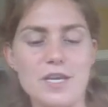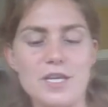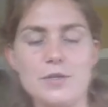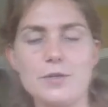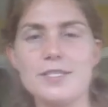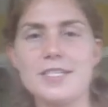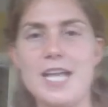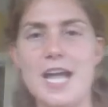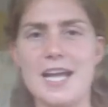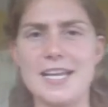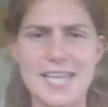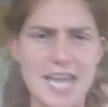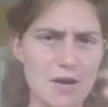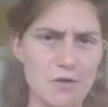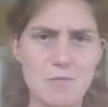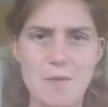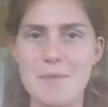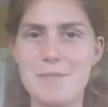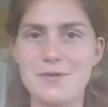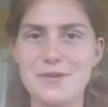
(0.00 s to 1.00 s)
when you say, I
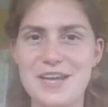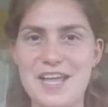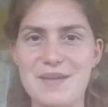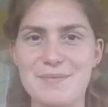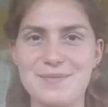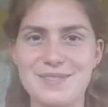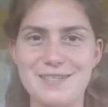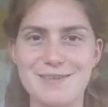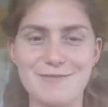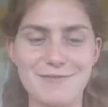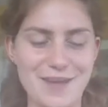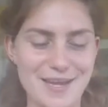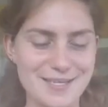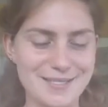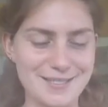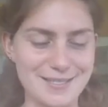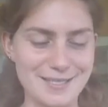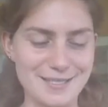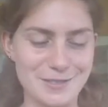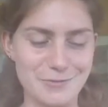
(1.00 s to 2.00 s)
can't remember names and
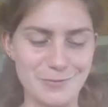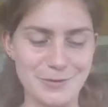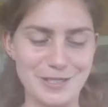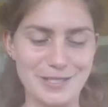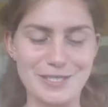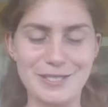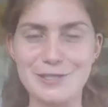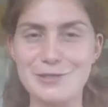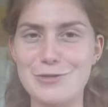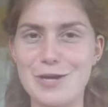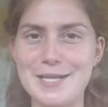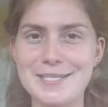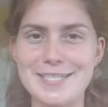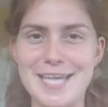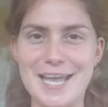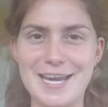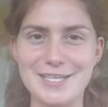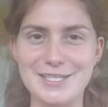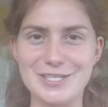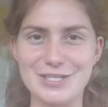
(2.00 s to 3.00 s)
faces, and we're going to address
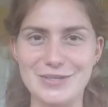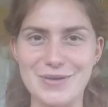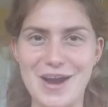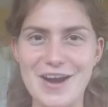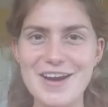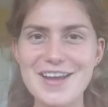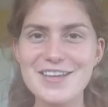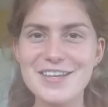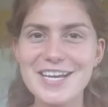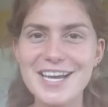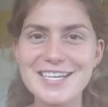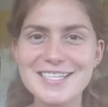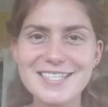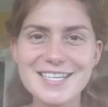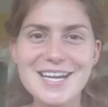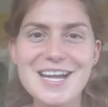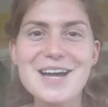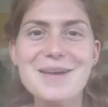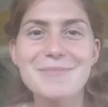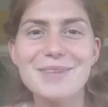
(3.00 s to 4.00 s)
that issue. All right, you
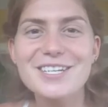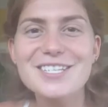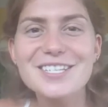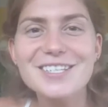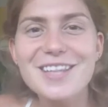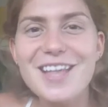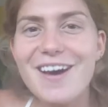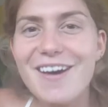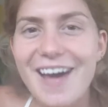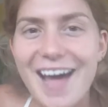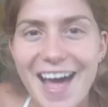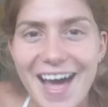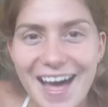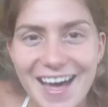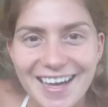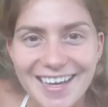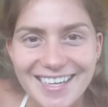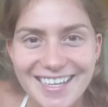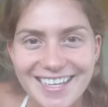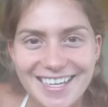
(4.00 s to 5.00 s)
guys, much
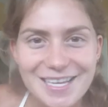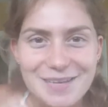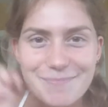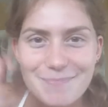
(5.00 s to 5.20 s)
aloha.